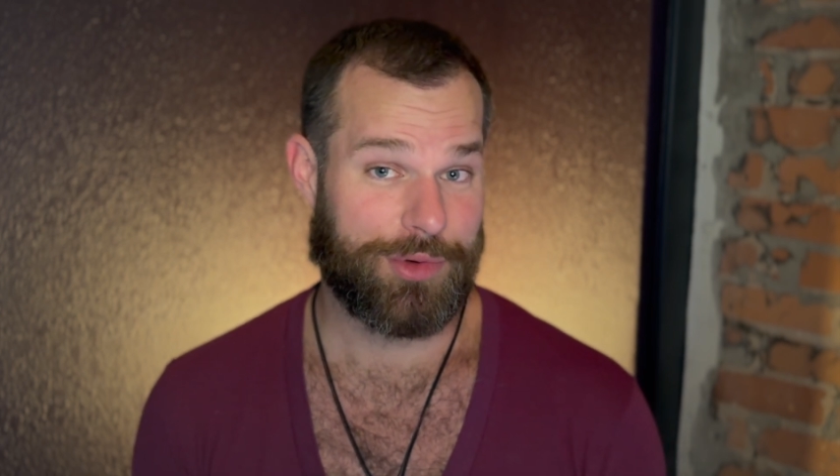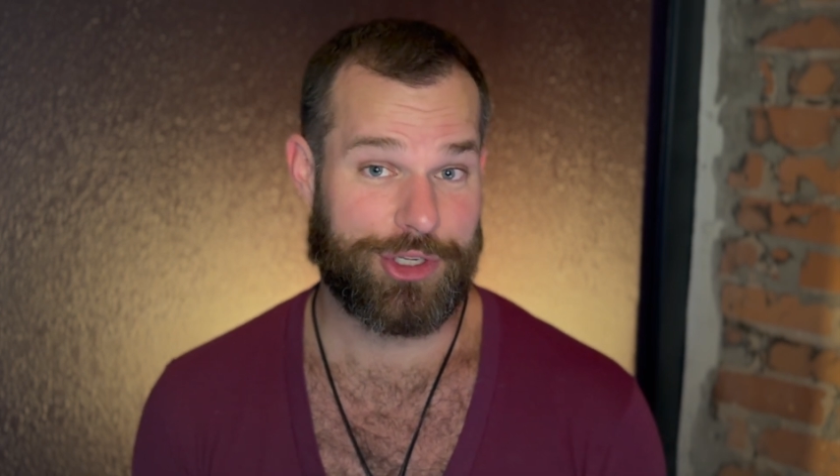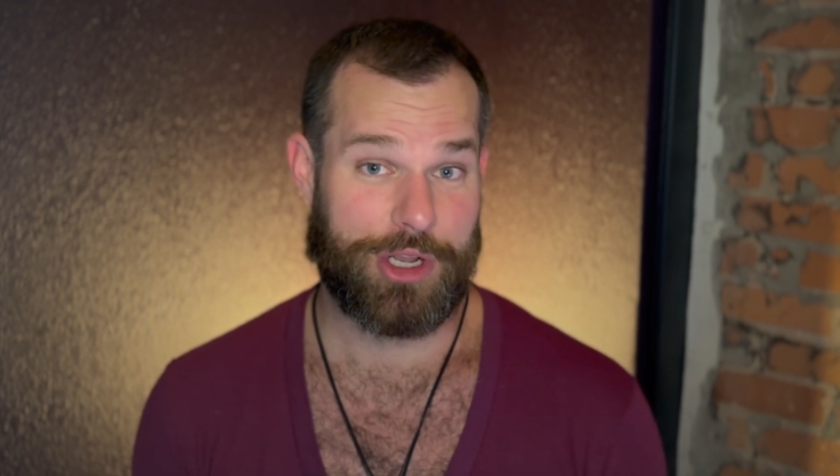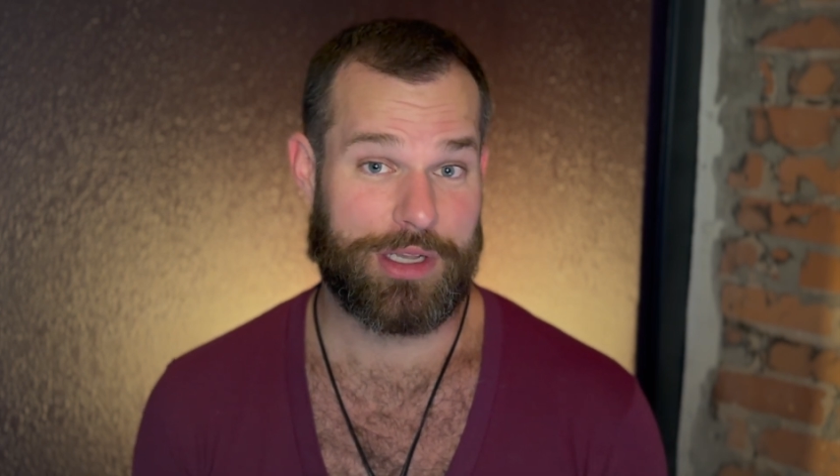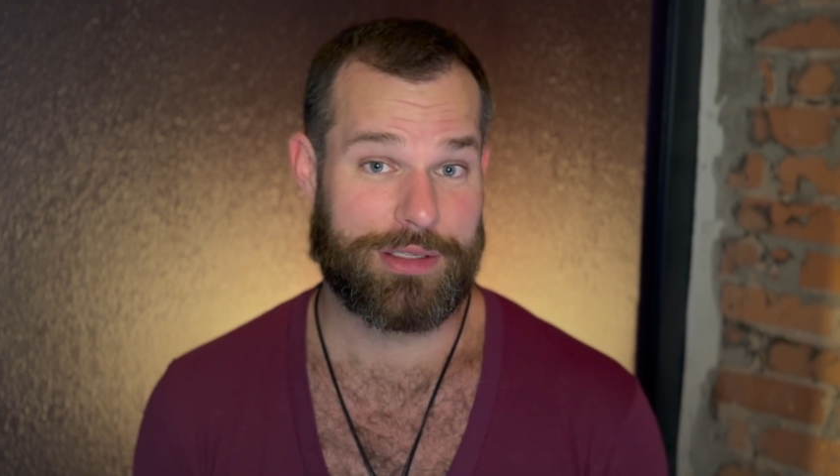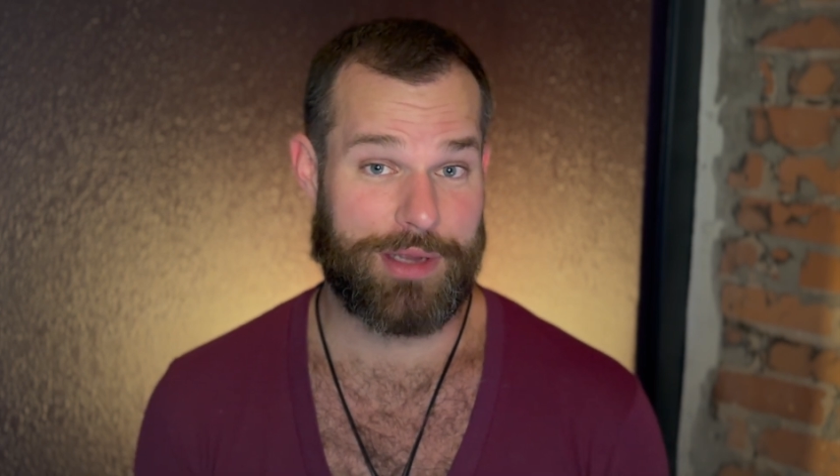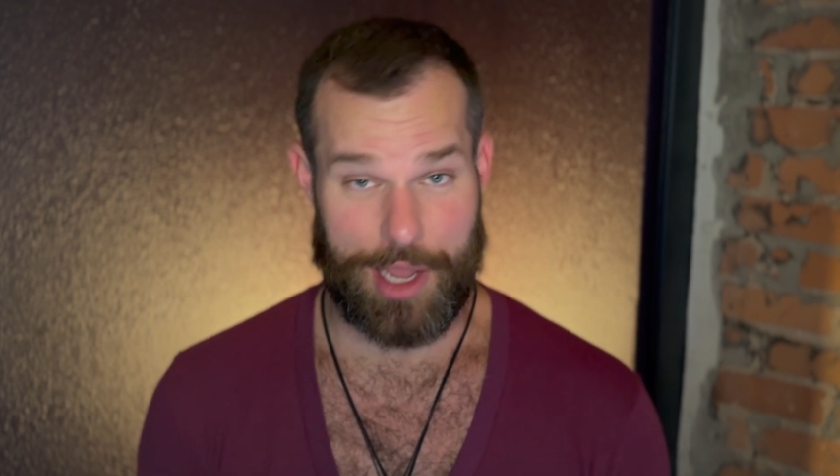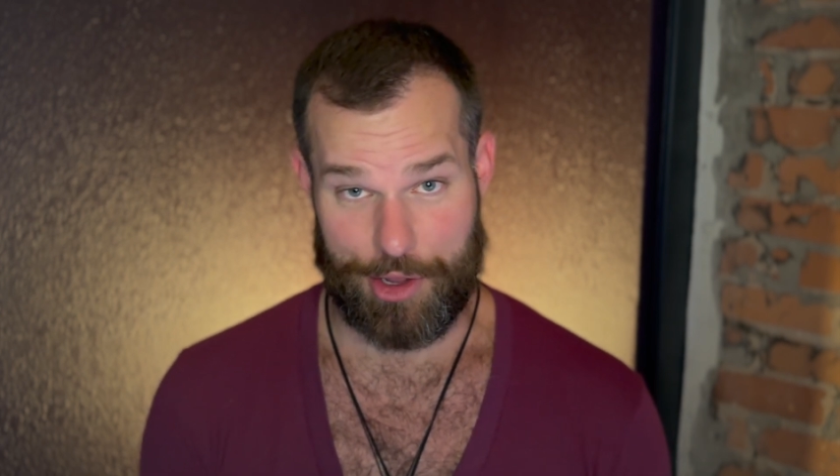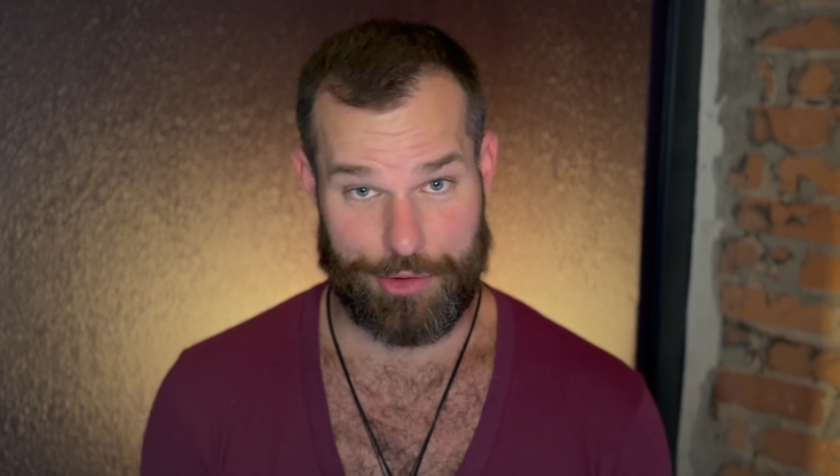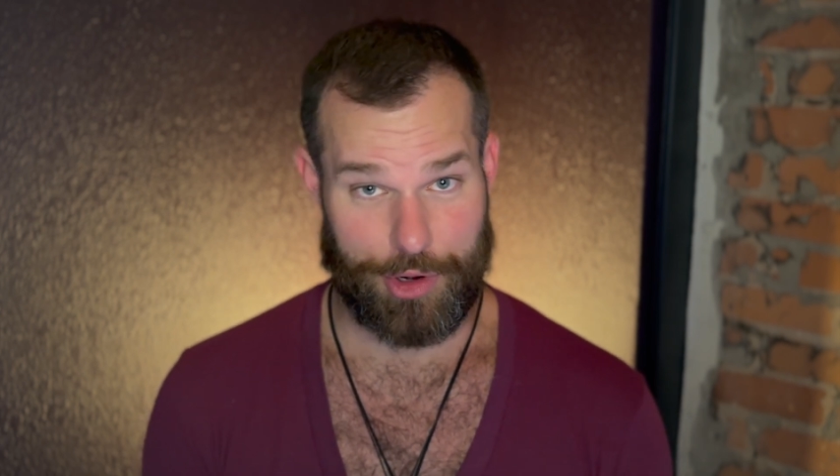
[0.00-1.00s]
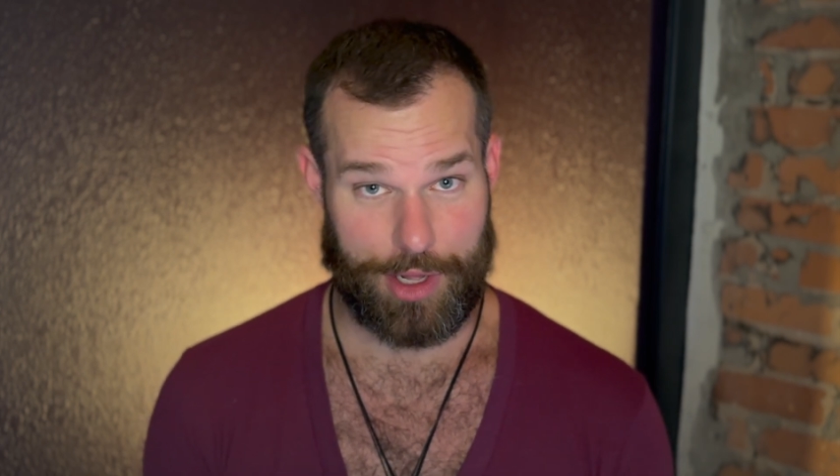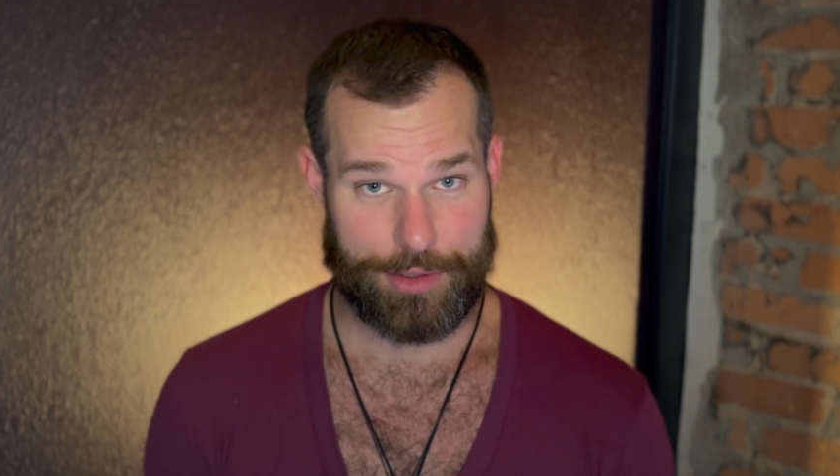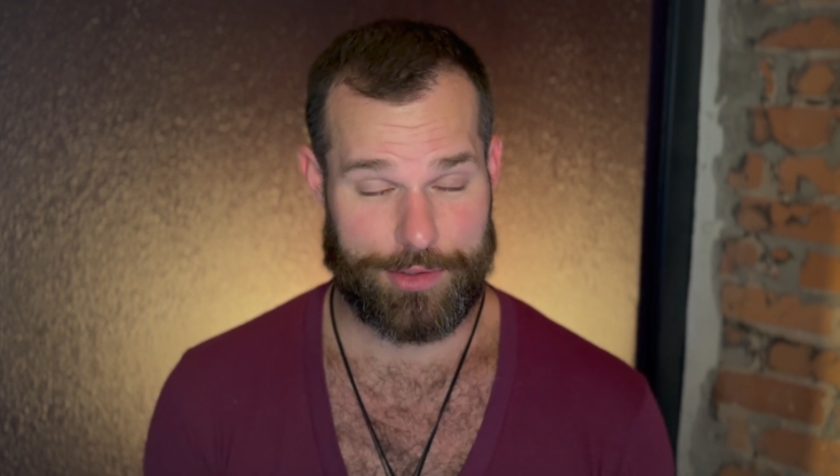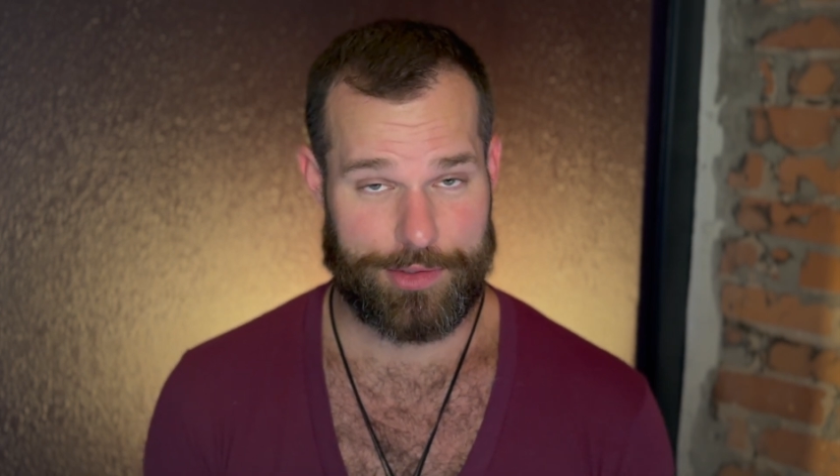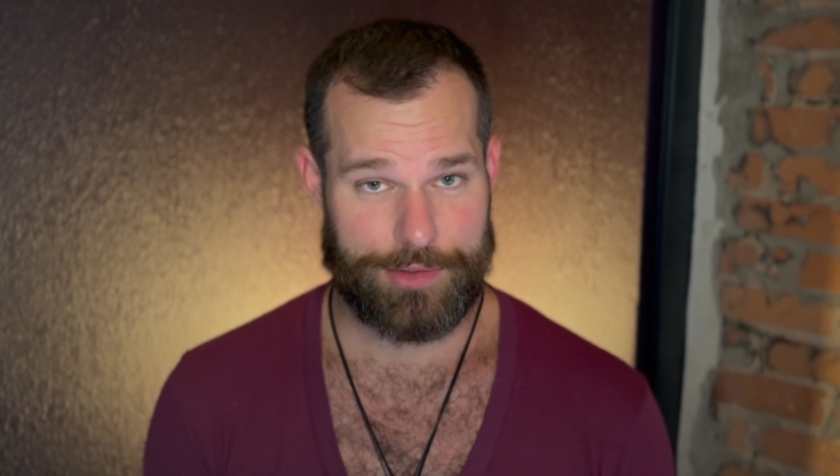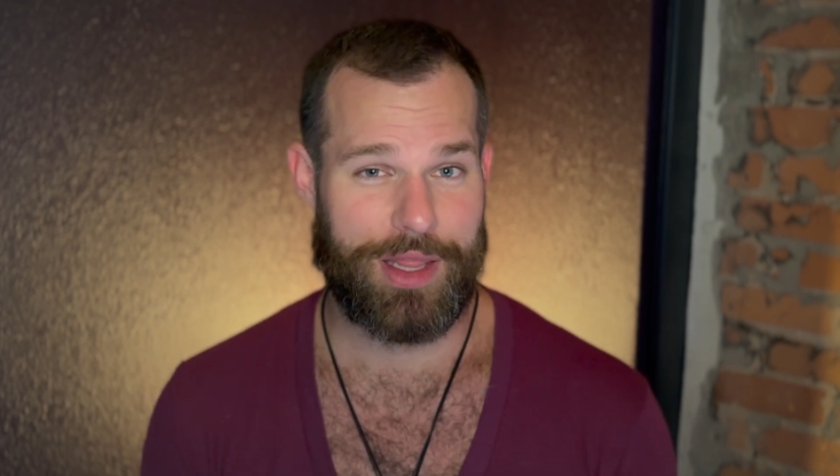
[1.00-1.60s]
which cost $800,